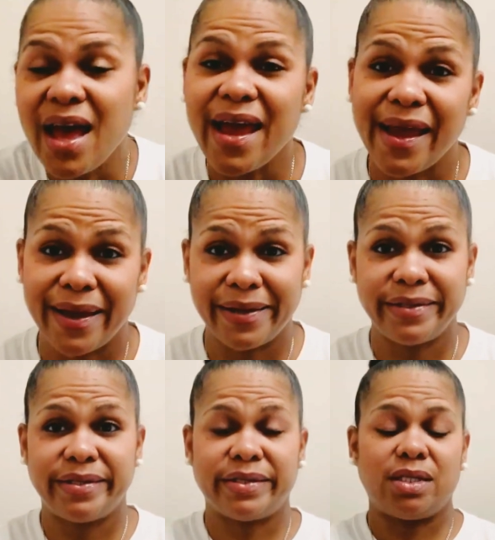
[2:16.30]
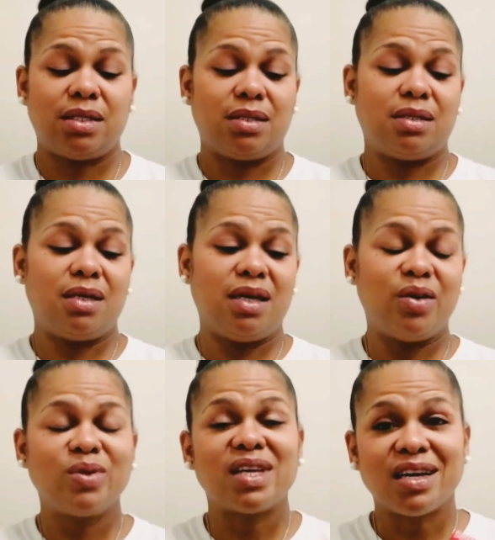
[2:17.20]
And
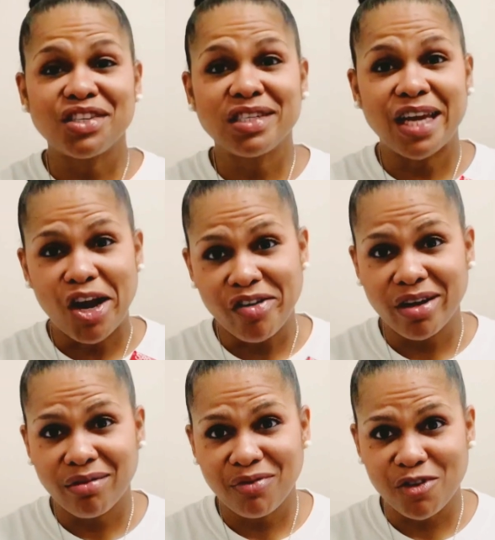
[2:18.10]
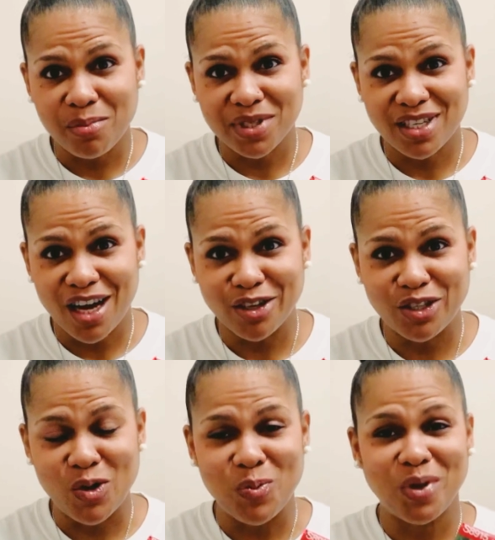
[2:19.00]
it was actually Erin from Style
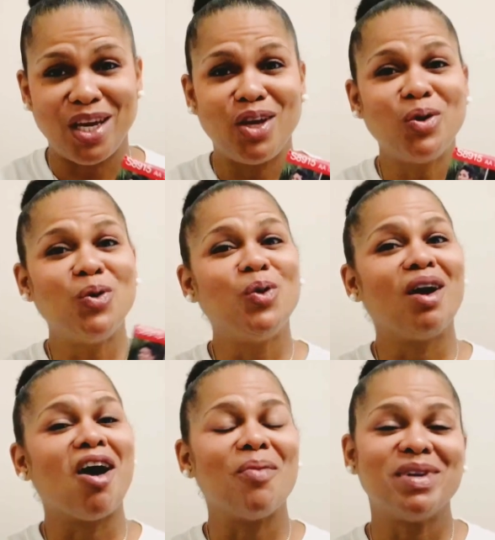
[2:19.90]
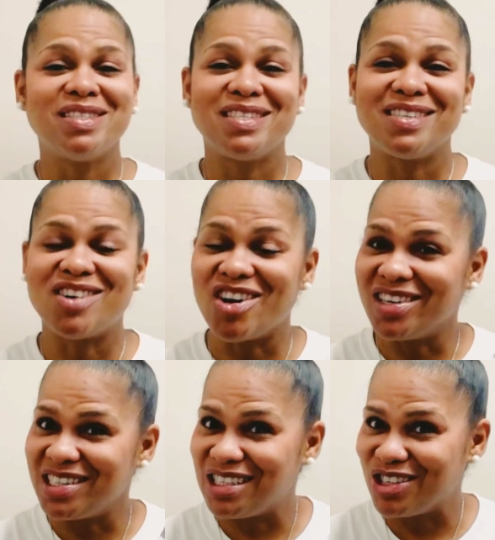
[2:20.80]
So Me who commented on
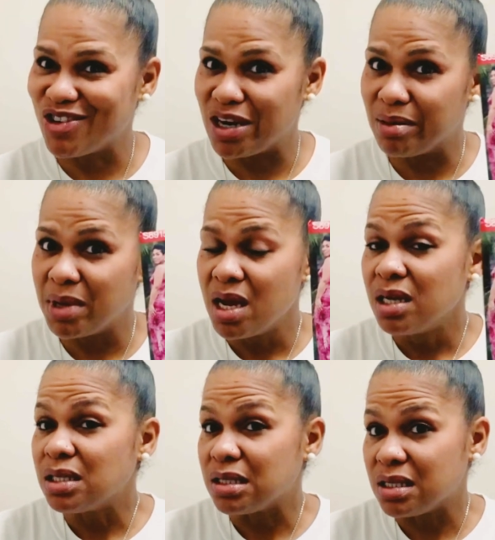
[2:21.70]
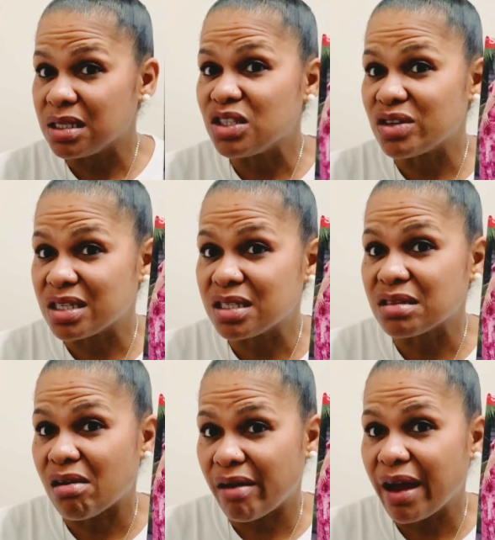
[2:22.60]
Instagram that this dress is
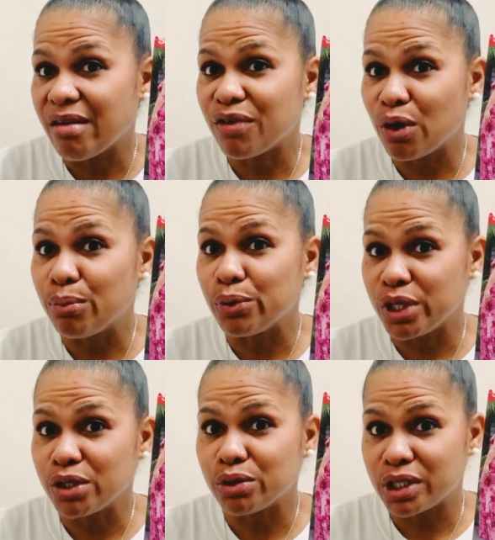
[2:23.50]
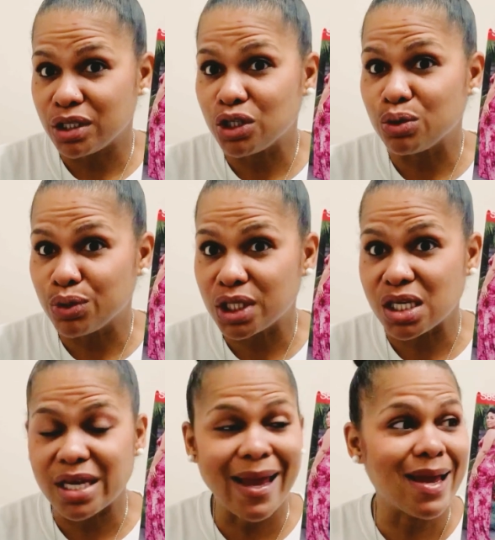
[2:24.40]
gonna have her booty looking
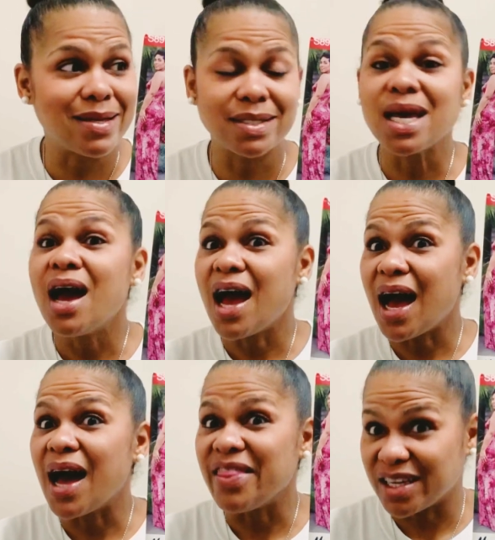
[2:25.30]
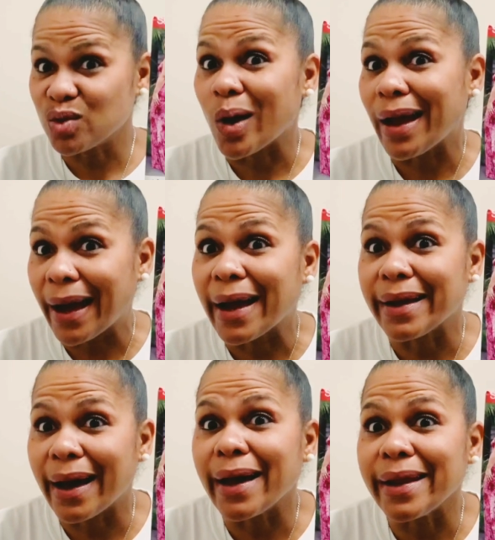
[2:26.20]
juicy, and that's why I
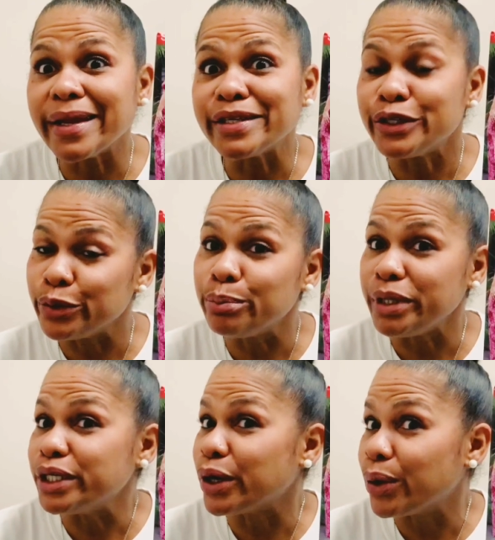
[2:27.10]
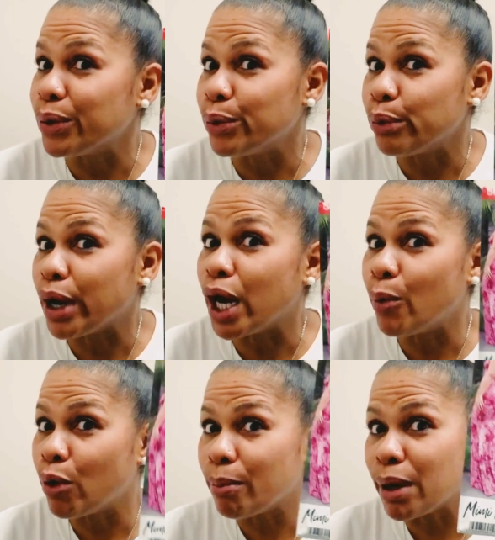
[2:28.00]
got it. Truth be told, I
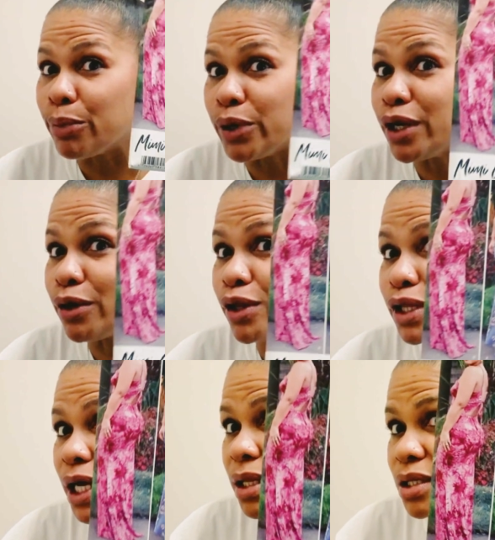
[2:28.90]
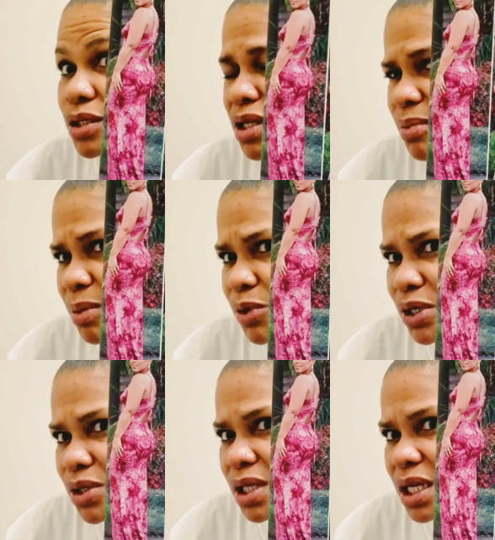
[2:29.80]
want my booty to look like this. You think my booty
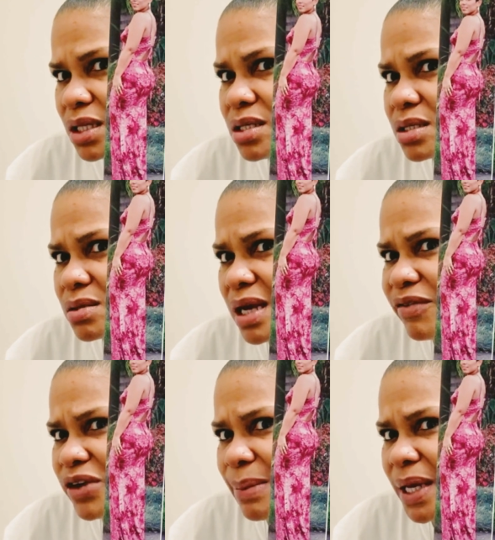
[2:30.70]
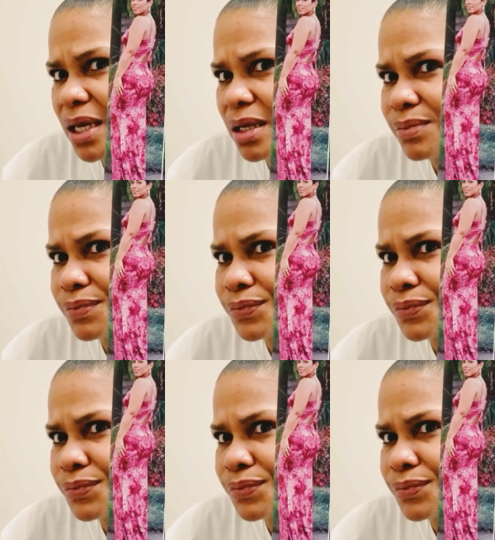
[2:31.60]
will look like this after I make it?